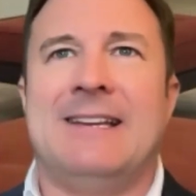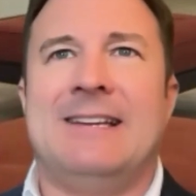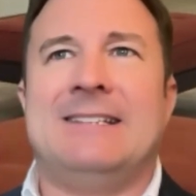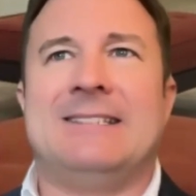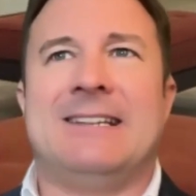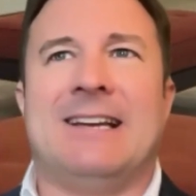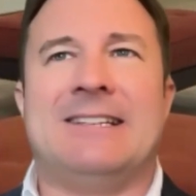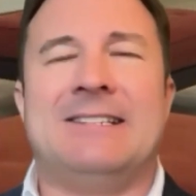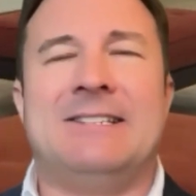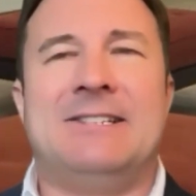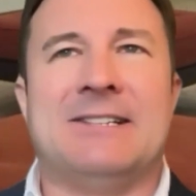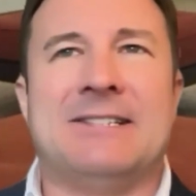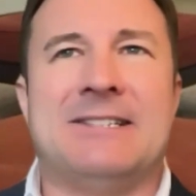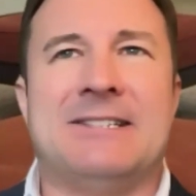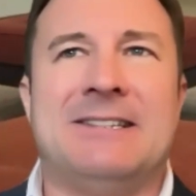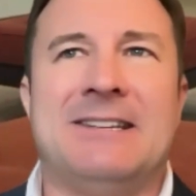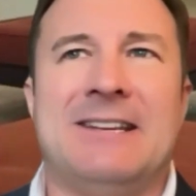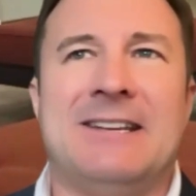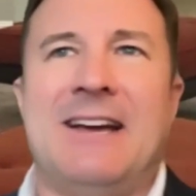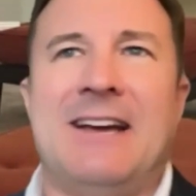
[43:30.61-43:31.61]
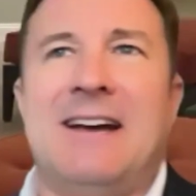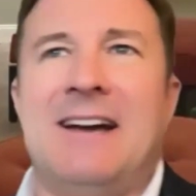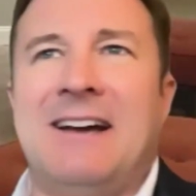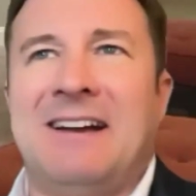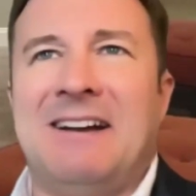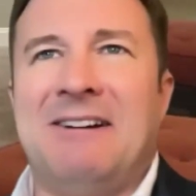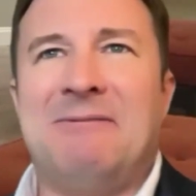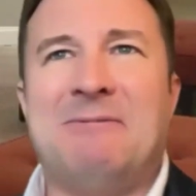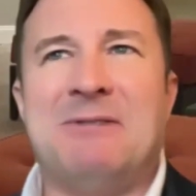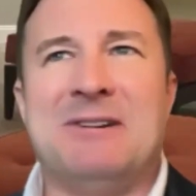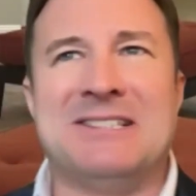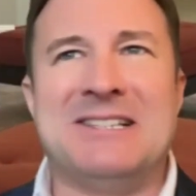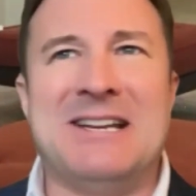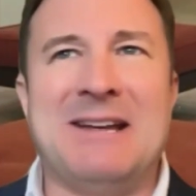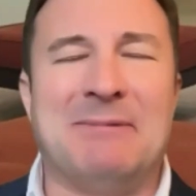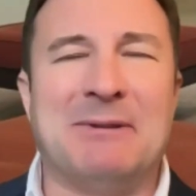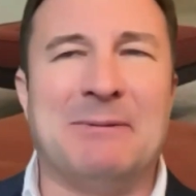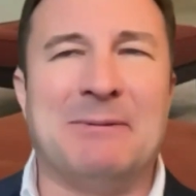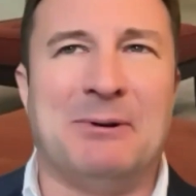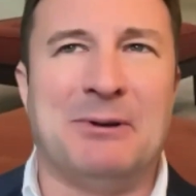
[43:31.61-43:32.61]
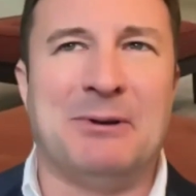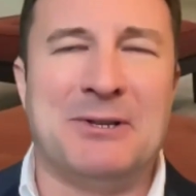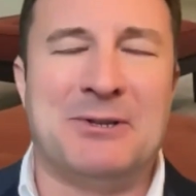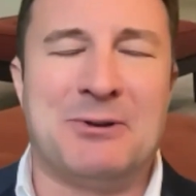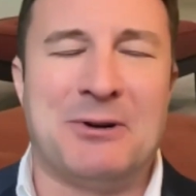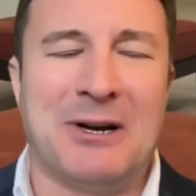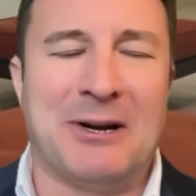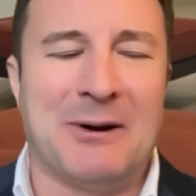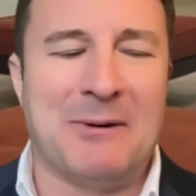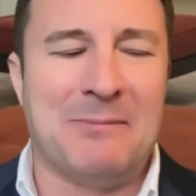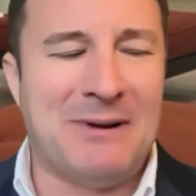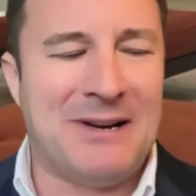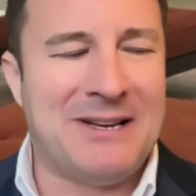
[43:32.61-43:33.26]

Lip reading: He's like, just wasn't able to pull the trigger.